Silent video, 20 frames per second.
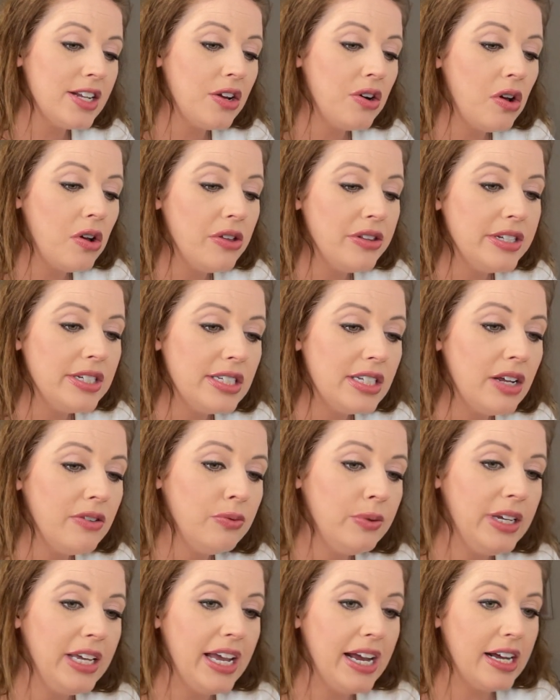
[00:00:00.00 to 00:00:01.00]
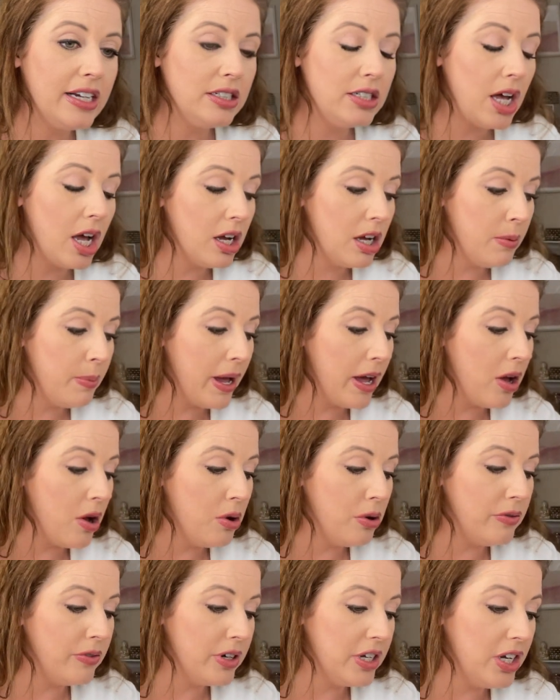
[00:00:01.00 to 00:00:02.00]
on all the stuff we can't talk about
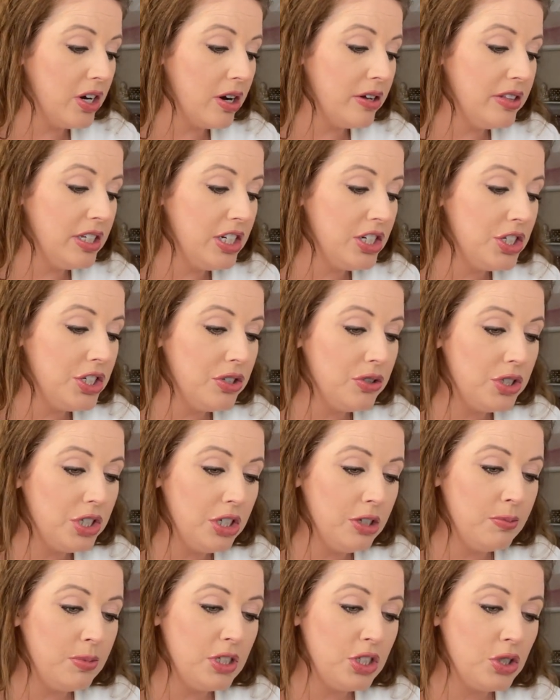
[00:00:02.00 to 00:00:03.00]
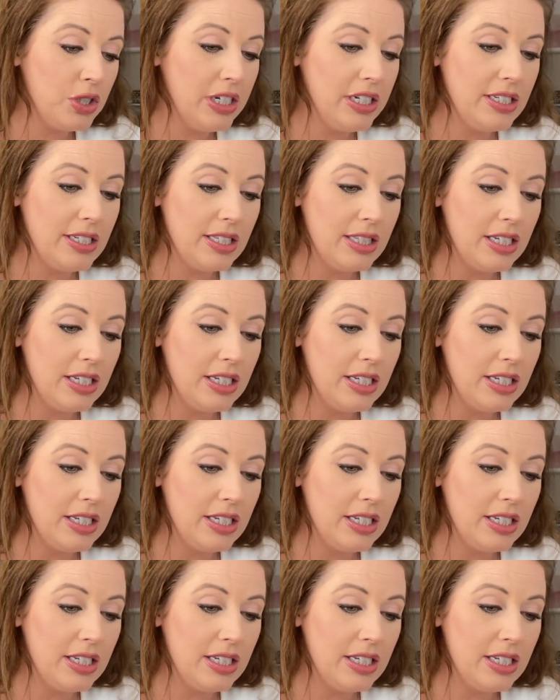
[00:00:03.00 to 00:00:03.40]
over here on these YouTube streets.